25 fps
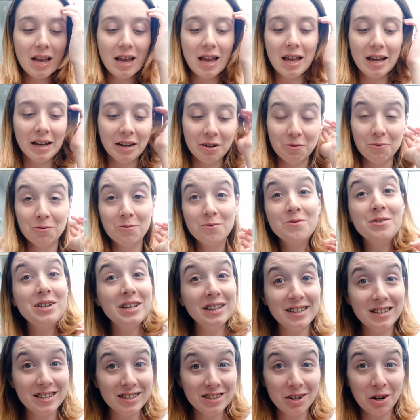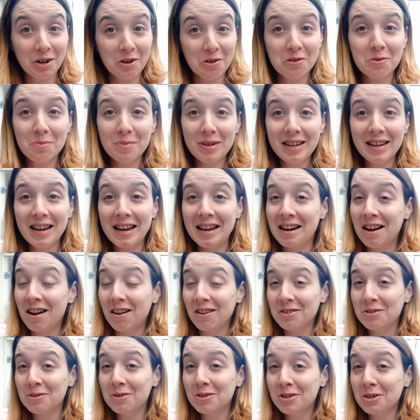It really startled me, and it
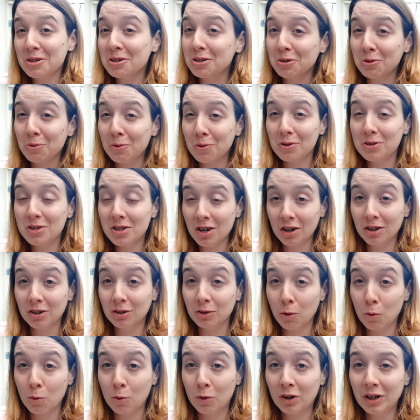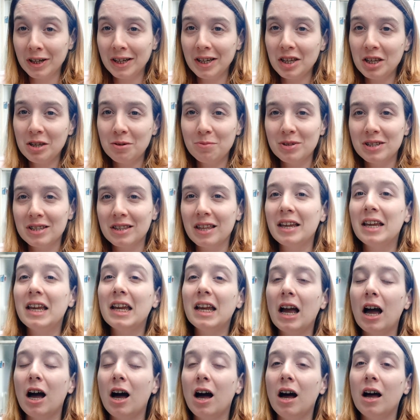also startled Ori. He was
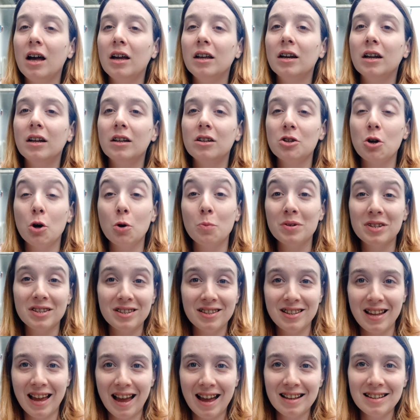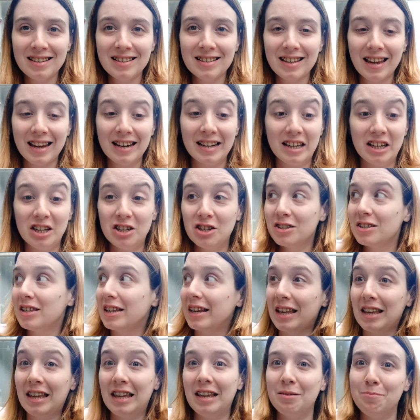laying on Toma's desk and he just like
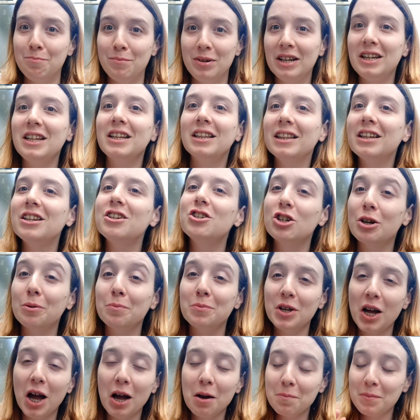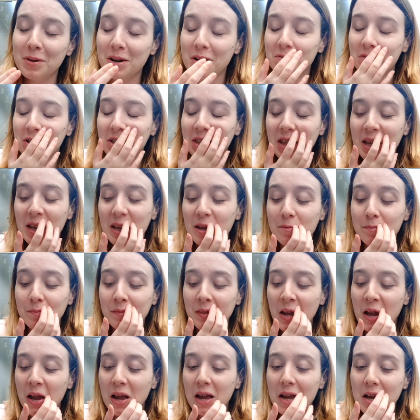immediately jumped up and everything.
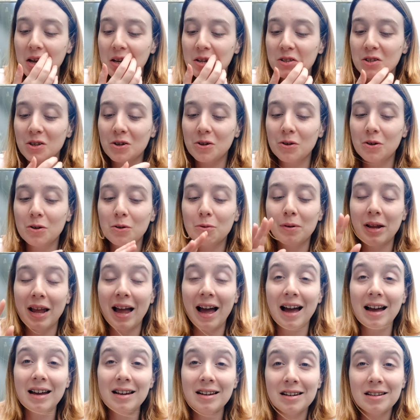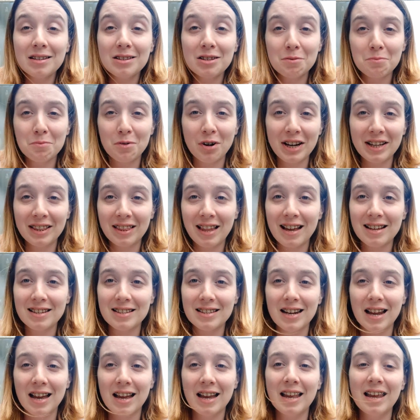So we had some rain last
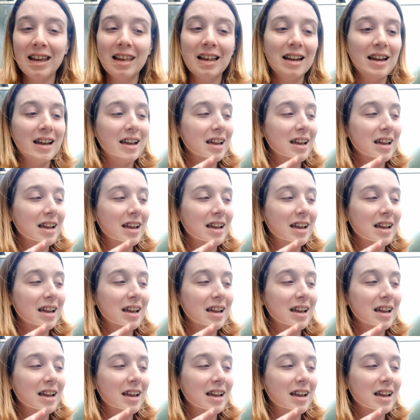night.